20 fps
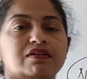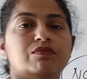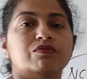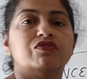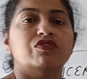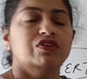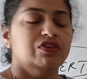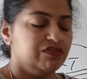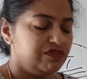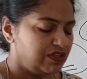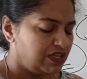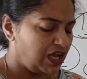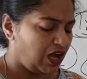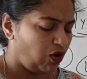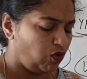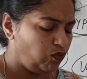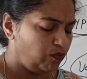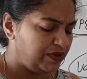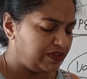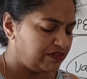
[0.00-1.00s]
sums. See,
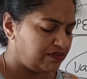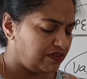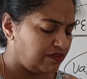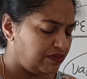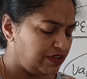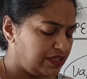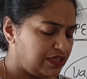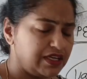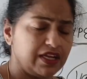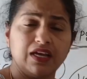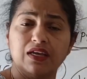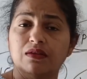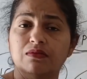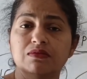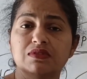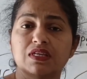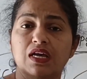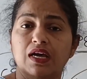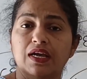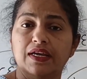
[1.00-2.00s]
how much ever
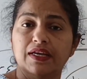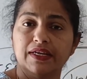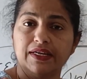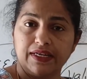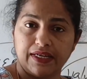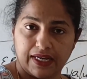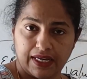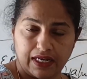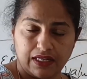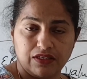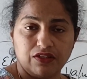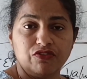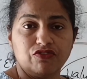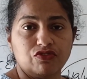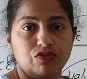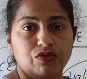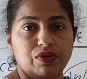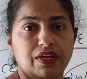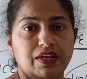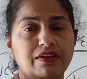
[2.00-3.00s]
times I tell the
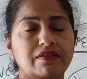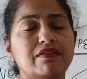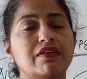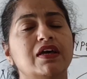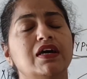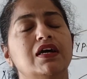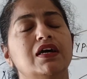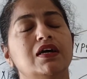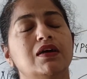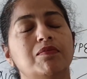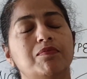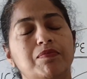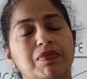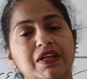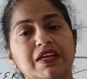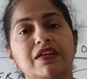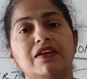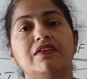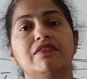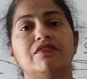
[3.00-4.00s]
students,
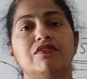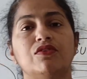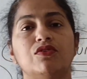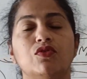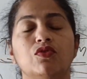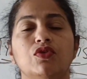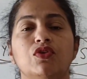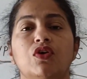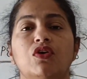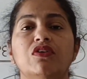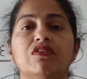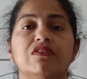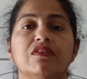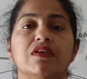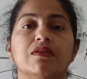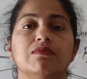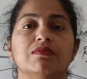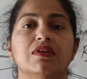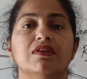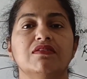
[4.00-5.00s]
please do not
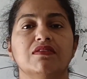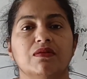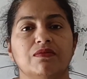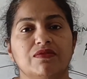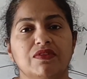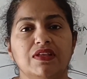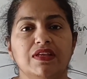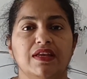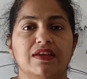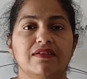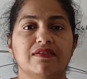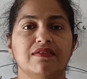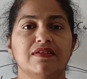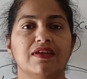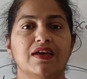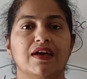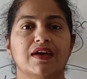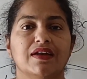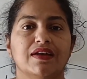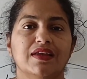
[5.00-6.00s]
skip the sums in
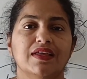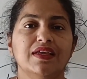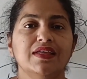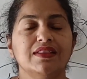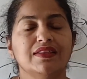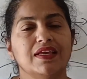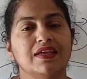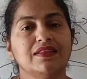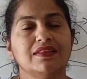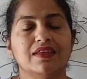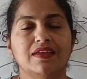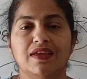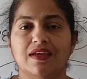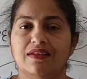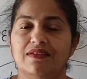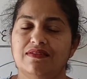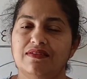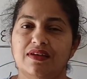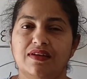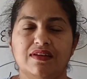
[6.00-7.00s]
NCERT. They think
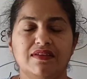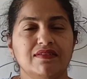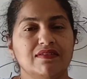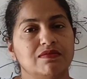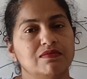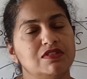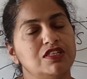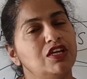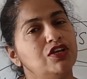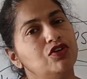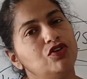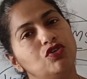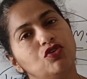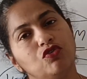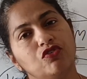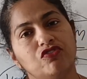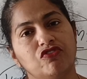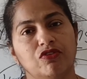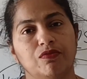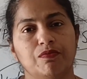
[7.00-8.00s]
NCERT sums are
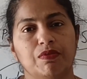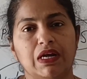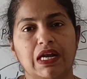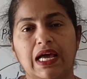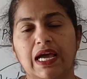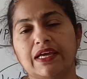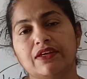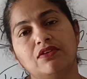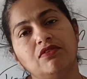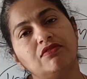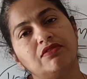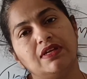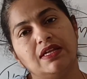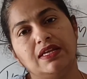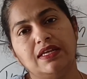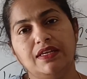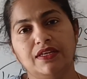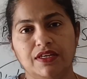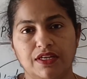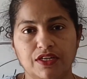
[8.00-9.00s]
too simple. I don't
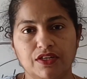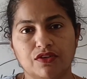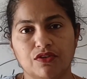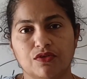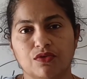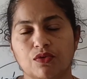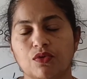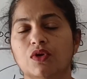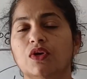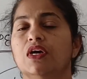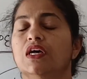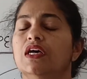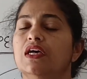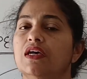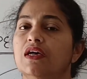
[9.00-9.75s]
really need to do.